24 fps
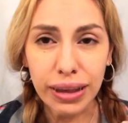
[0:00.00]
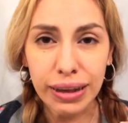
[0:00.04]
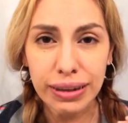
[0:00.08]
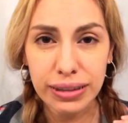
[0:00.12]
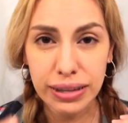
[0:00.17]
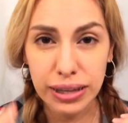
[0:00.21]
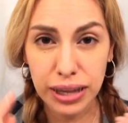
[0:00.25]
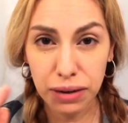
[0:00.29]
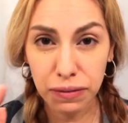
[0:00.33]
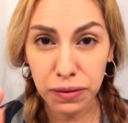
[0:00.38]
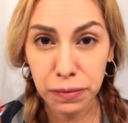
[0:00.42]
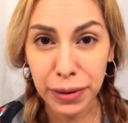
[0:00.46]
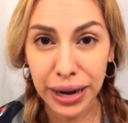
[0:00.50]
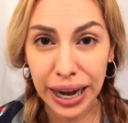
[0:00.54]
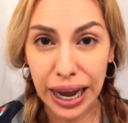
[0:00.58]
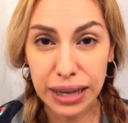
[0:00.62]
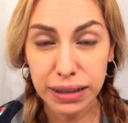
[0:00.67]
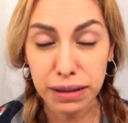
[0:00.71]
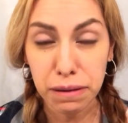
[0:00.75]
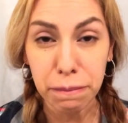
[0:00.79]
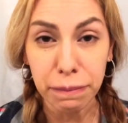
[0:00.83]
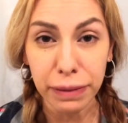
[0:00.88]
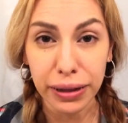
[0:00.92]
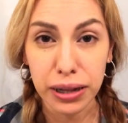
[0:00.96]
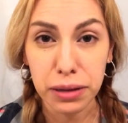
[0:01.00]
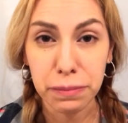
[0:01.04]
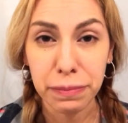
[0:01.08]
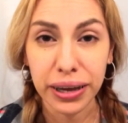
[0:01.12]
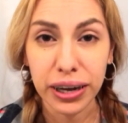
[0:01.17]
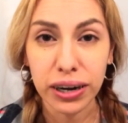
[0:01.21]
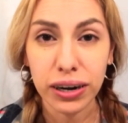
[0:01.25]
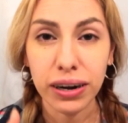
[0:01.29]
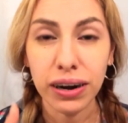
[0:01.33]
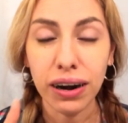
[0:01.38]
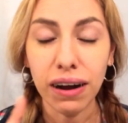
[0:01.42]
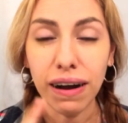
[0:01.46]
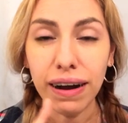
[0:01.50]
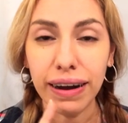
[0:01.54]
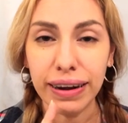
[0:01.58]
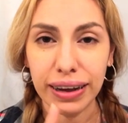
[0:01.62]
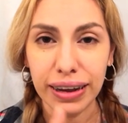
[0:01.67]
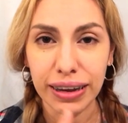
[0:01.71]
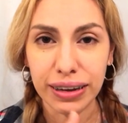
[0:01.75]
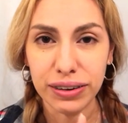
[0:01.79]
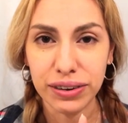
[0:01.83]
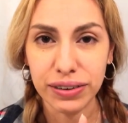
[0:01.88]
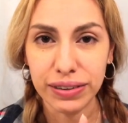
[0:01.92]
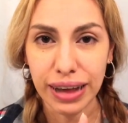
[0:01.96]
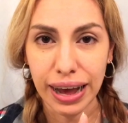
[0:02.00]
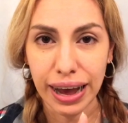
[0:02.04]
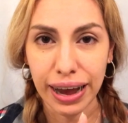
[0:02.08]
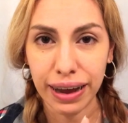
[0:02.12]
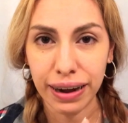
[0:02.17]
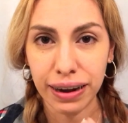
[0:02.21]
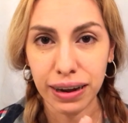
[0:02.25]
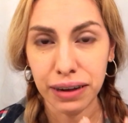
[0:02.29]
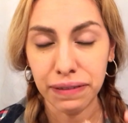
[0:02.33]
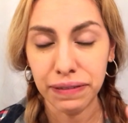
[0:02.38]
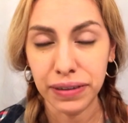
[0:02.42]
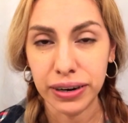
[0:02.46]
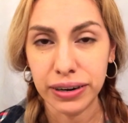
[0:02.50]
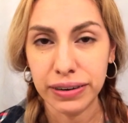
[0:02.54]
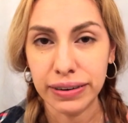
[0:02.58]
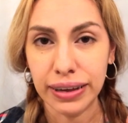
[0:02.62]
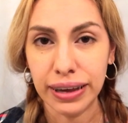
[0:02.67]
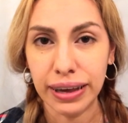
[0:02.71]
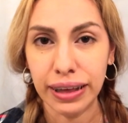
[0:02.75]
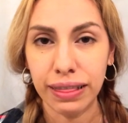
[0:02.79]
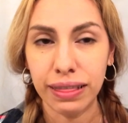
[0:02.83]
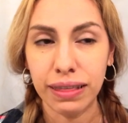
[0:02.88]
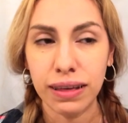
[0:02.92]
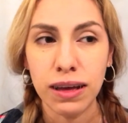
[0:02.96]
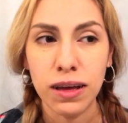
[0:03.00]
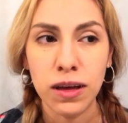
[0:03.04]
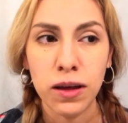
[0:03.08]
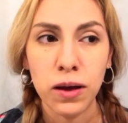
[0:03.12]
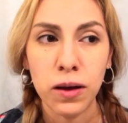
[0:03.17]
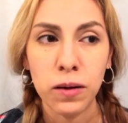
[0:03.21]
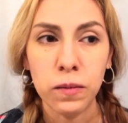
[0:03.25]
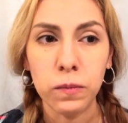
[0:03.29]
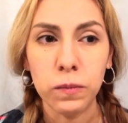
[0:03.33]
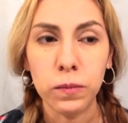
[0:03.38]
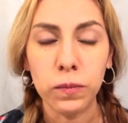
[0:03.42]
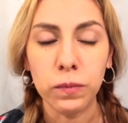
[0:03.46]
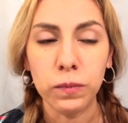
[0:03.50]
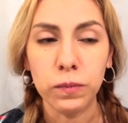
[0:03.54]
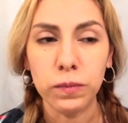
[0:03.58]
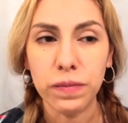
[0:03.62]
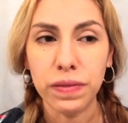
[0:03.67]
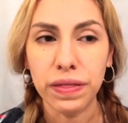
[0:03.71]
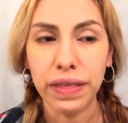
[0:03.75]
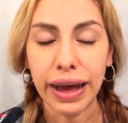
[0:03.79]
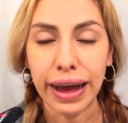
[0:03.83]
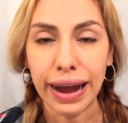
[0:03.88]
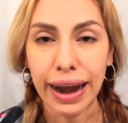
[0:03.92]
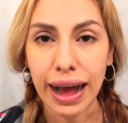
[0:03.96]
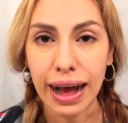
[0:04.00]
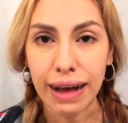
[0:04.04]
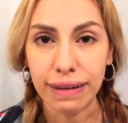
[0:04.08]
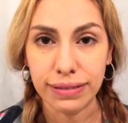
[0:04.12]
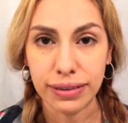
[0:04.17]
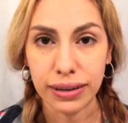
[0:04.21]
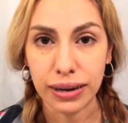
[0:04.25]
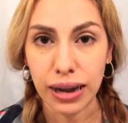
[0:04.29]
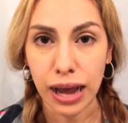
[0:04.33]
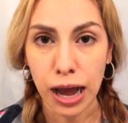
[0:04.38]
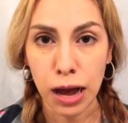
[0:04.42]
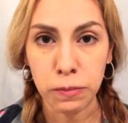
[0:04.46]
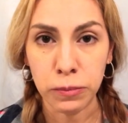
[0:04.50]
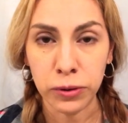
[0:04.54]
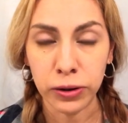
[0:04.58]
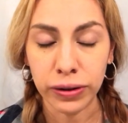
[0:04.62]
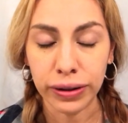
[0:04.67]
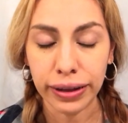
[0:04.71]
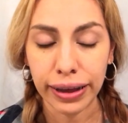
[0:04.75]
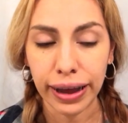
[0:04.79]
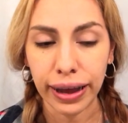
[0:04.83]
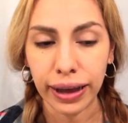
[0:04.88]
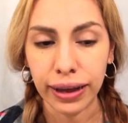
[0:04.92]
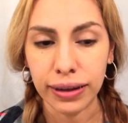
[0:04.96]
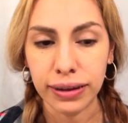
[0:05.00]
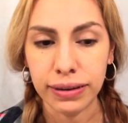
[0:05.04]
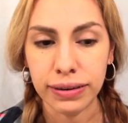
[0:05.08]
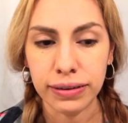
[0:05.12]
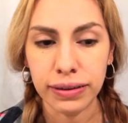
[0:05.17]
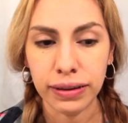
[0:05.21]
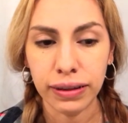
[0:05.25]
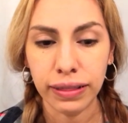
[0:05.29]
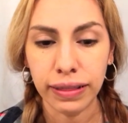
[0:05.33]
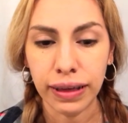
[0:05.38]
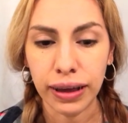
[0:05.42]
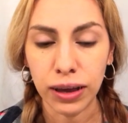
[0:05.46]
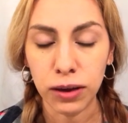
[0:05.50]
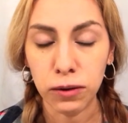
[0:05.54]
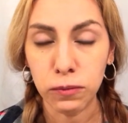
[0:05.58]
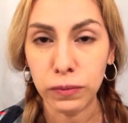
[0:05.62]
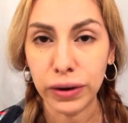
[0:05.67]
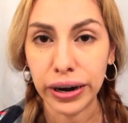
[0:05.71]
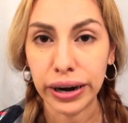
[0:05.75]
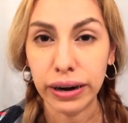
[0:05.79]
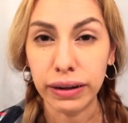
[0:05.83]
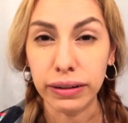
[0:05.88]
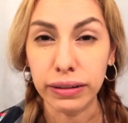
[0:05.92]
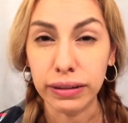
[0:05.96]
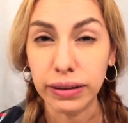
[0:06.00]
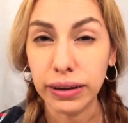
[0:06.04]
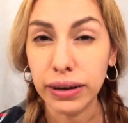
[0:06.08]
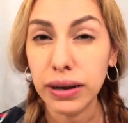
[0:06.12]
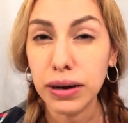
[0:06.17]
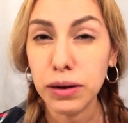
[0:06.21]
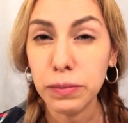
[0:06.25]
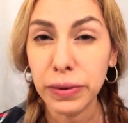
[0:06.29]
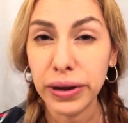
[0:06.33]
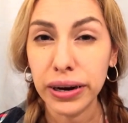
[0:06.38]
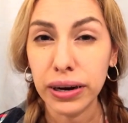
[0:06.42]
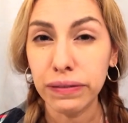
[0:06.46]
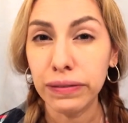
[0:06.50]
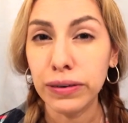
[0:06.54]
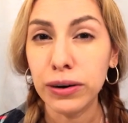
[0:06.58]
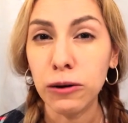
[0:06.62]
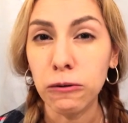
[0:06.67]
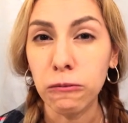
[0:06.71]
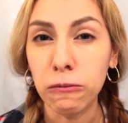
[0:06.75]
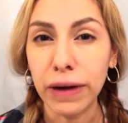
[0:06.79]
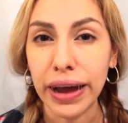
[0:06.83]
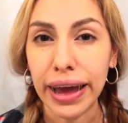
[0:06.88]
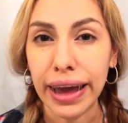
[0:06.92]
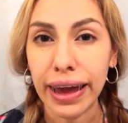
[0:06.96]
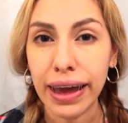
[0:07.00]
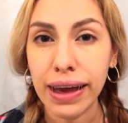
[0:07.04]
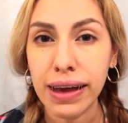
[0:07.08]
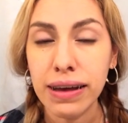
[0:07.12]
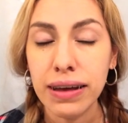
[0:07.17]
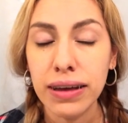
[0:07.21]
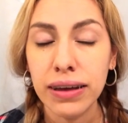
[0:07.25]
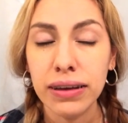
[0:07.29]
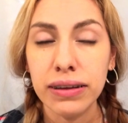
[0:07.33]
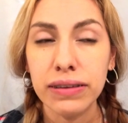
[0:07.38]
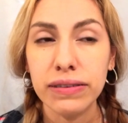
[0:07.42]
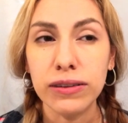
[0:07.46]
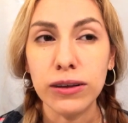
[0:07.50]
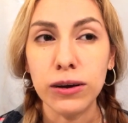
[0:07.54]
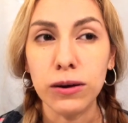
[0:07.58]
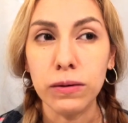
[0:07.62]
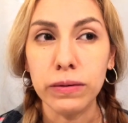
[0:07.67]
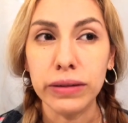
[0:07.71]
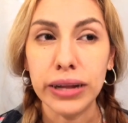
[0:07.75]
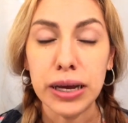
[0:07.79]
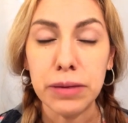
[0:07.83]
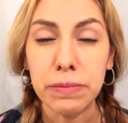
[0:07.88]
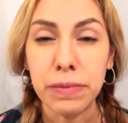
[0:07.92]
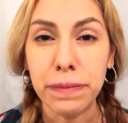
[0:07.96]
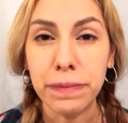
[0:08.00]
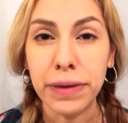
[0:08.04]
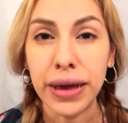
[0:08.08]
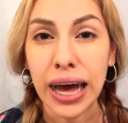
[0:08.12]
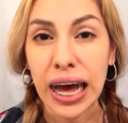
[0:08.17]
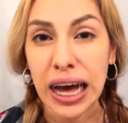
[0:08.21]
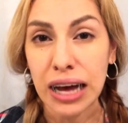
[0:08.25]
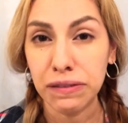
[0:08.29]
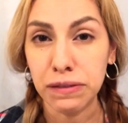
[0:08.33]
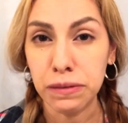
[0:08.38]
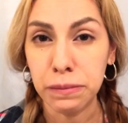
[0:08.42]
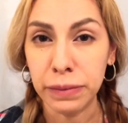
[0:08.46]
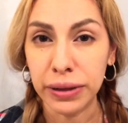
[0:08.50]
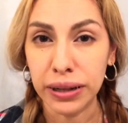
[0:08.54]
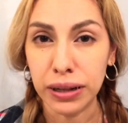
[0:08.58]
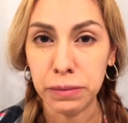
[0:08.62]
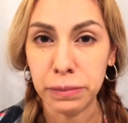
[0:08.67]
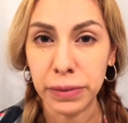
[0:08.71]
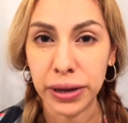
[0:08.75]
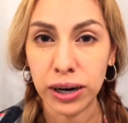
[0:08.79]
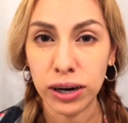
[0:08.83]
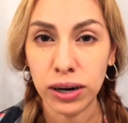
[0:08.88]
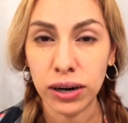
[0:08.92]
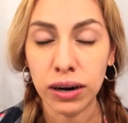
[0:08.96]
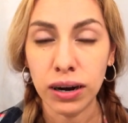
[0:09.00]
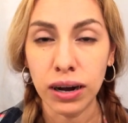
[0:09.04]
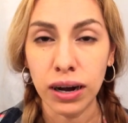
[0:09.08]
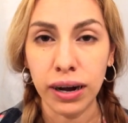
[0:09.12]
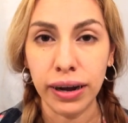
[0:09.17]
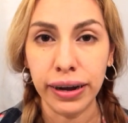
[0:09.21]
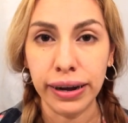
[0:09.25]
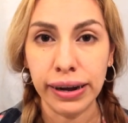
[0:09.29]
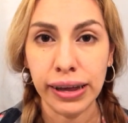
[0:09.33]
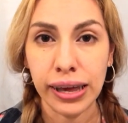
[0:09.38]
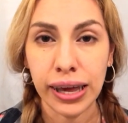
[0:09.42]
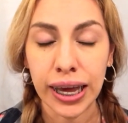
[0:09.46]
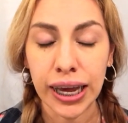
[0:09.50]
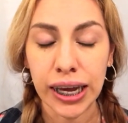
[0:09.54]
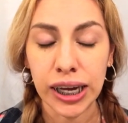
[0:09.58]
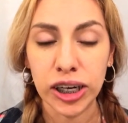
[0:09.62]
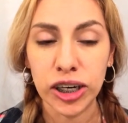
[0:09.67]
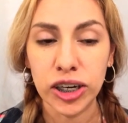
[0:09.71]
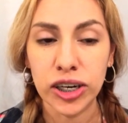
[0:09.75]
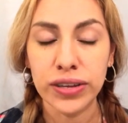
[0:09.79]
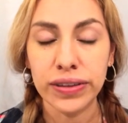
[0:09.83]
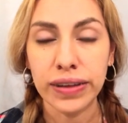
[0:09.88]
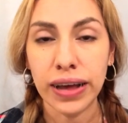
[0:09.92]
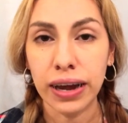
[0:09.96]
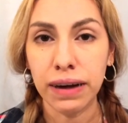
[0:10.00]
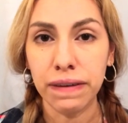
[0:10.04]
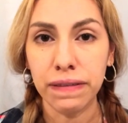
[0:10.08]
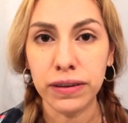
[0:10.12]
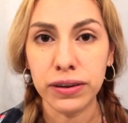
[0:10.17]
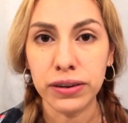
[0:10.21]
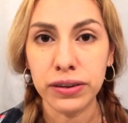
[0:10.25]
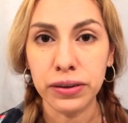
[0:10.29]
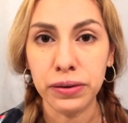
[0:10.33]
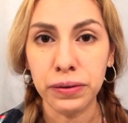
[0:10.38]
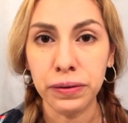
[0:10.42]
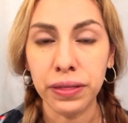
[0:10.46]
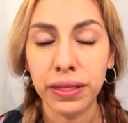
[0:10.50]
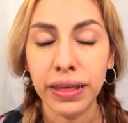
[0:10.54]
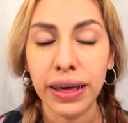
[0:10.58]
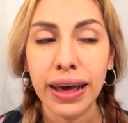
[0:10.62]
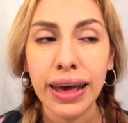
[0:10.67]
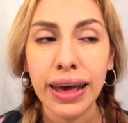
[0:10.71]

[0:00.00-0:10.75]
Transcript: So everybody has a millimeter on each side of their teeth that has enamel, and they can wear a little bit of it away, so like maybe half a millimeter on each side of the tooth.